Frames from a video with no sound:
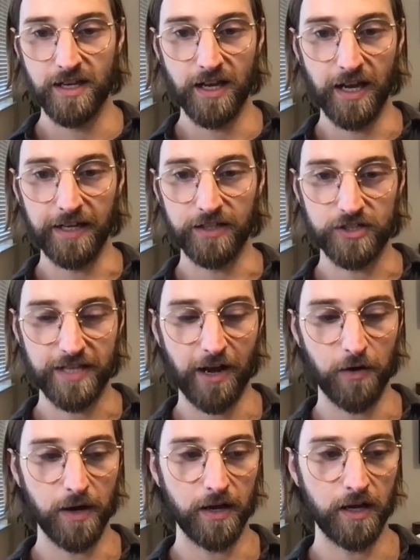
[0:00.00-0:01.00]
like just
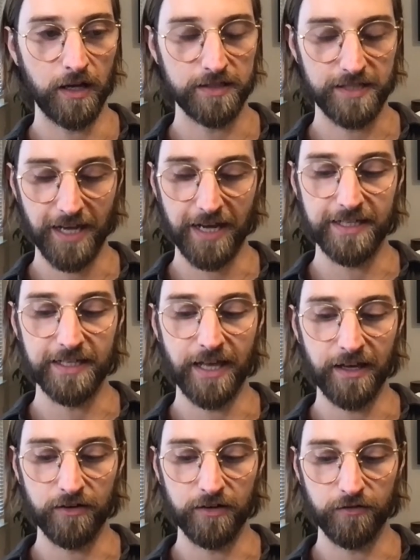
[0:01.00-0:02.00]
how it's the idea
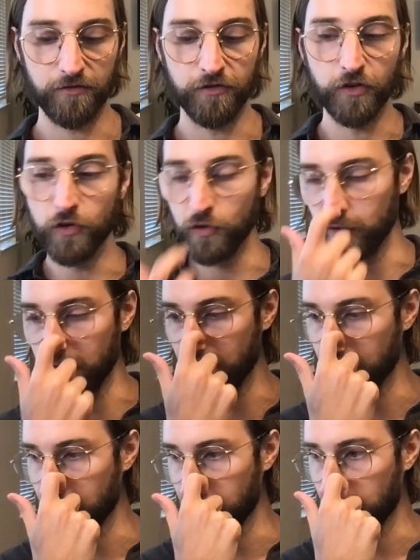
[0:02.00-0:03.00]
that food
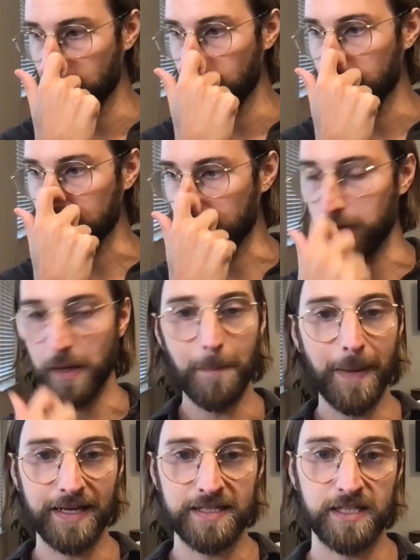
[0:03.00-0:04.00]
could be a
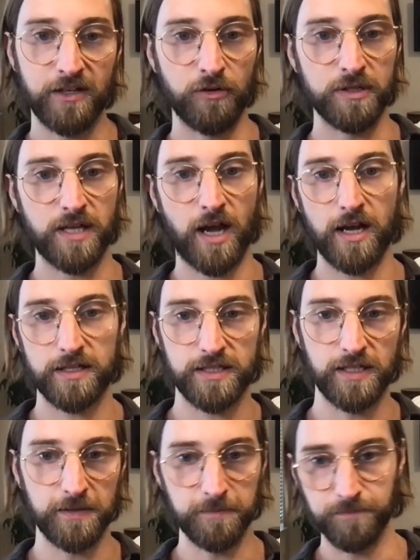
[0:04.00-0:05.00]
medicine or a
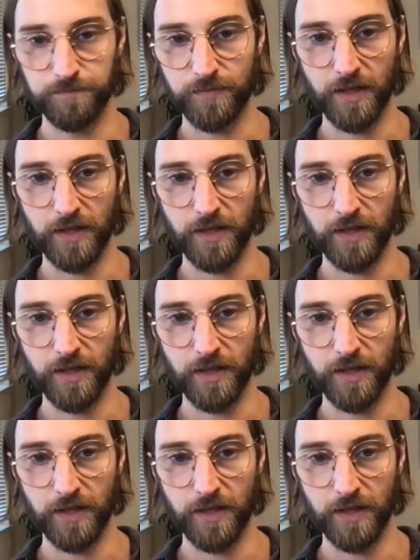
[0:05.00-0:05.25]
toxin,